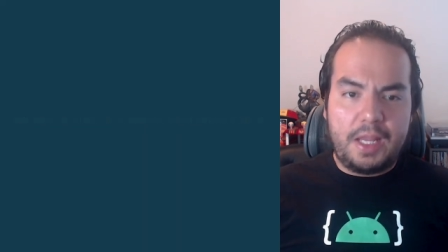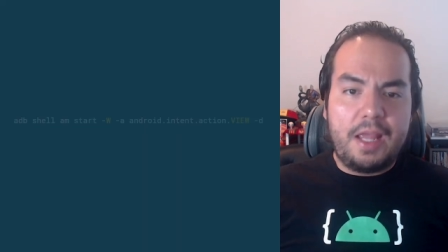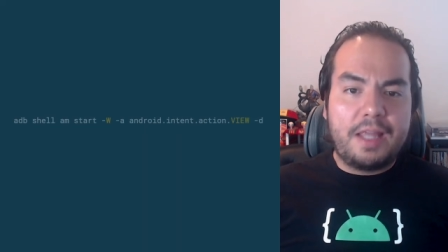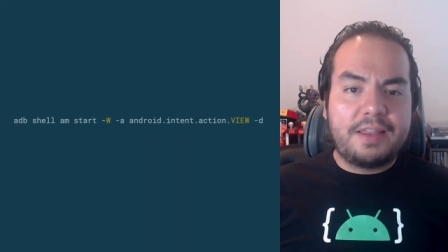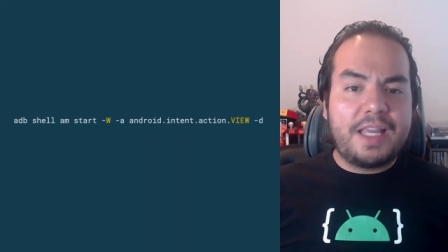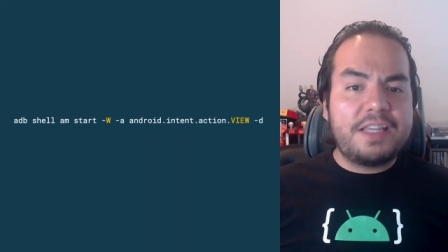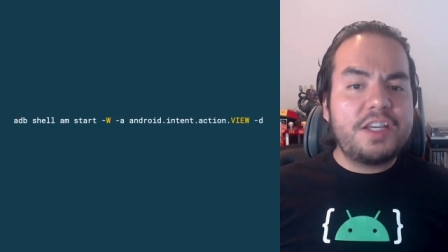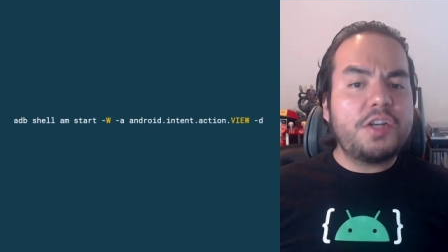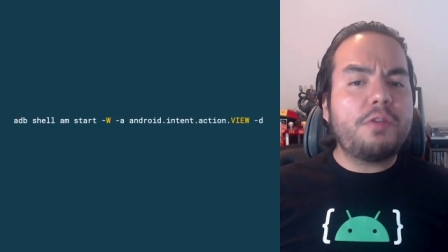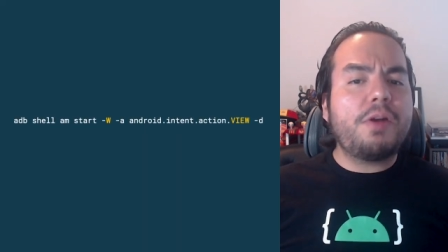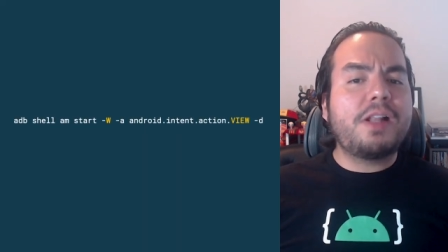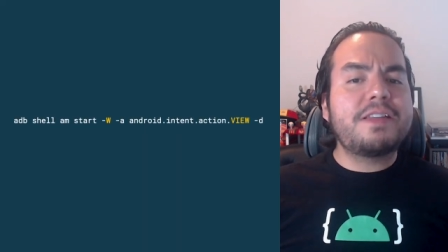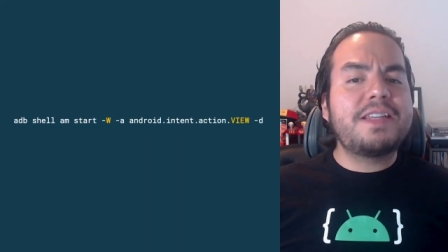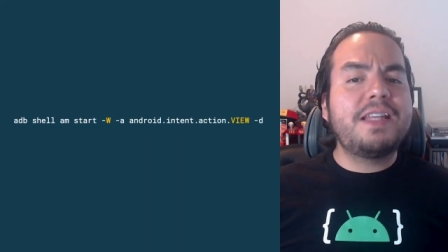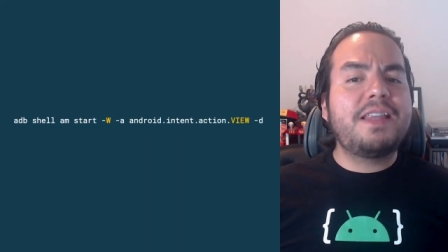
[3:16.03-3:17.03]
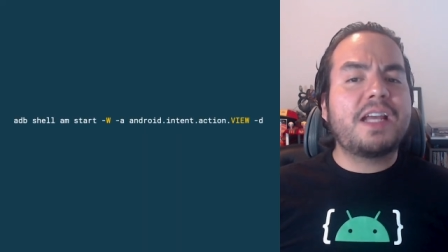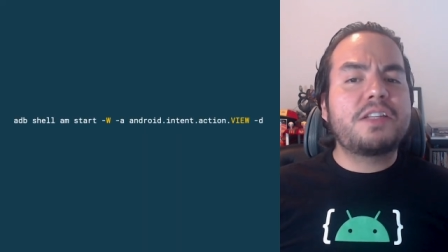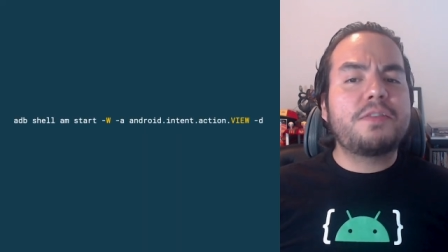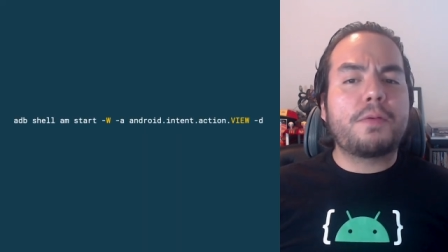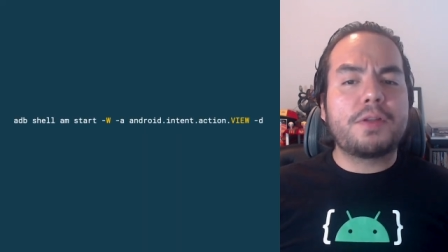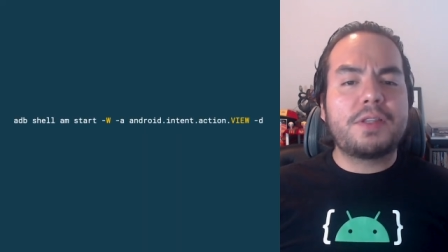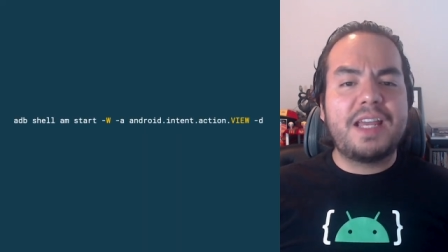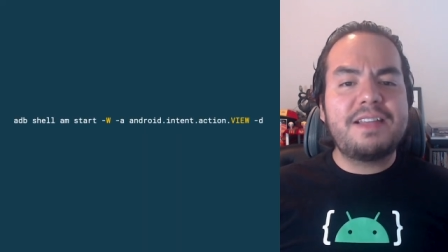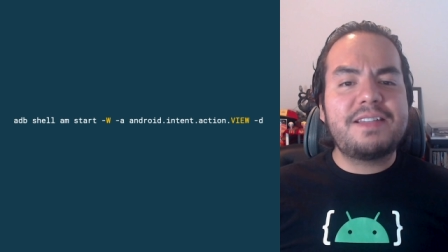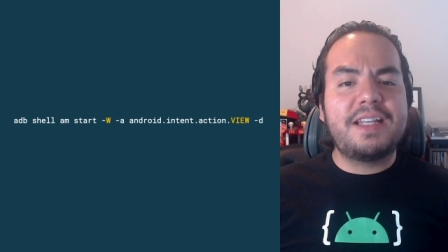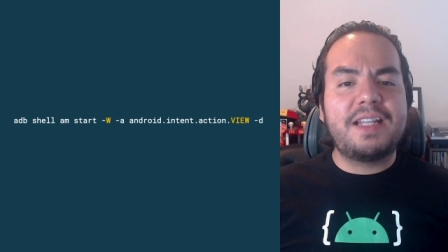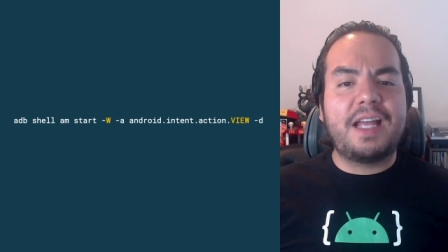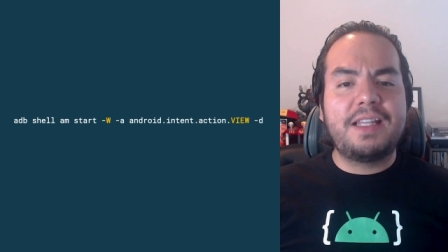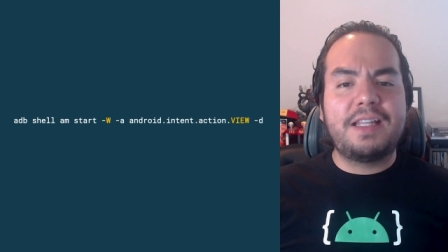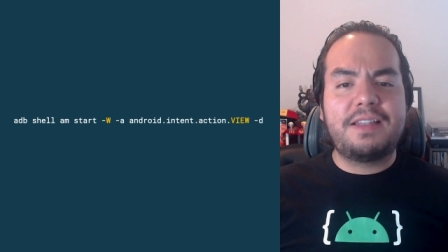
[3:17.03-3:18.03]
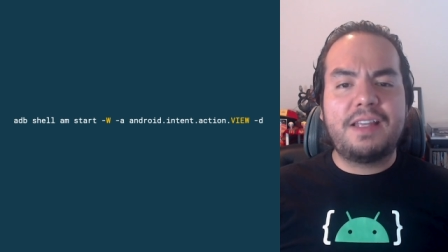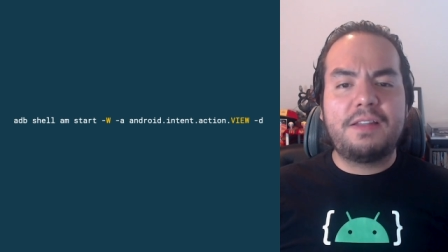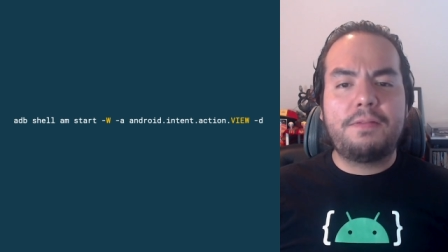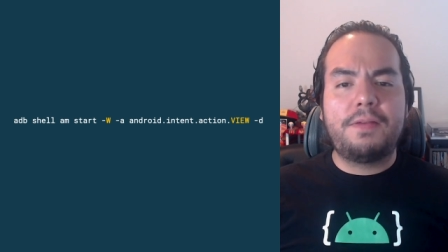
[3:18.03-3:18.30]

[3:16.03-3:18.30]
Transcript: The general syntax for testing an intent